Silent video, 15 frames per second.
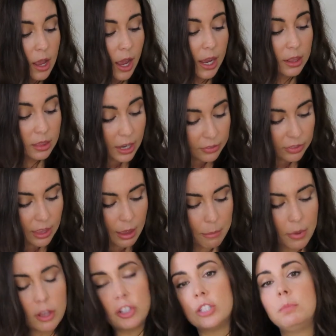I like
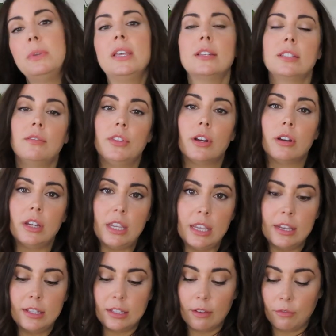them just because of their
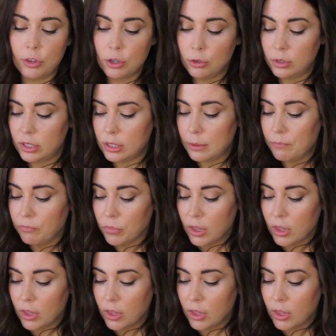ease of use.